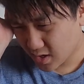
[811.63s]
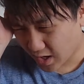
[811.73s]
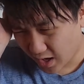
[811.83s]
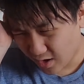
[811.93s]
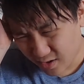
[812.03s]

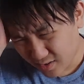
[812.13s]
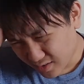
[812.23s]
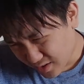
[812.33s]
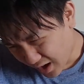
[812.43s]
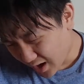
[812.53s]
Like,
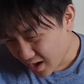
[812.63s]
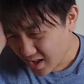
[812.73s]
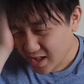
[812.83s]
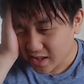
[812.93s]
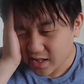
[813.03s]

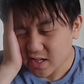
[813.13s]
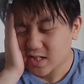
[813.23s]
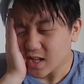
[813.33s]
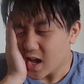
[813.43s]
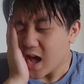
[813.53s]

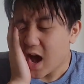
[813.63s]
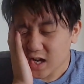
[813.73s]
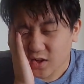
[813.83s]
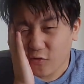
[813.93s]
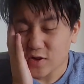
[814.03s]
just I
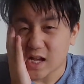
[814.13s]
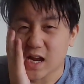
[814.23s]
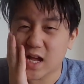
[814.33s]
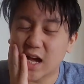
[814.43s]
just feel like a,